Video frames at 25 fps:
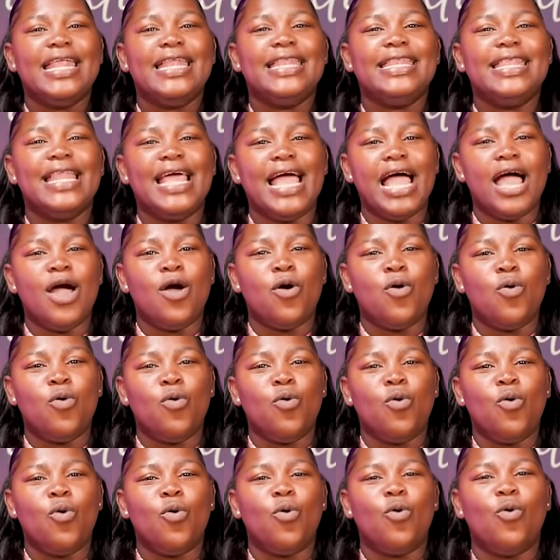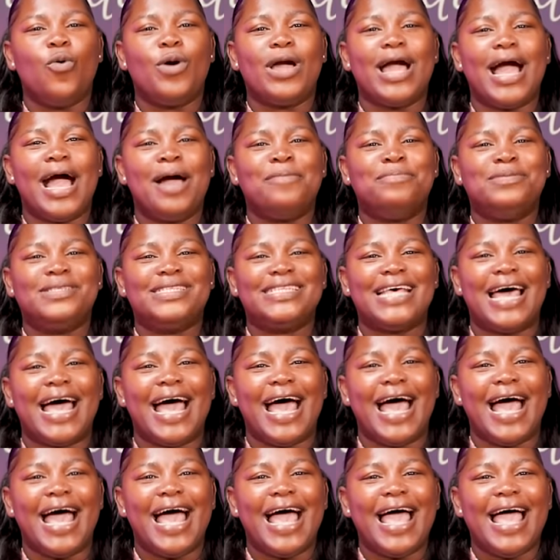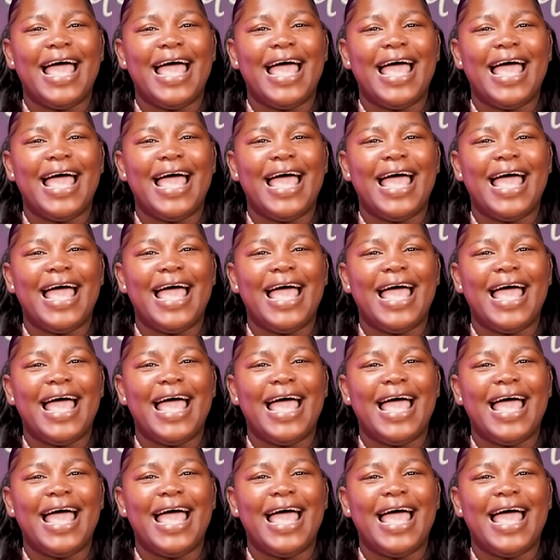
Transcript: Nangu uKabza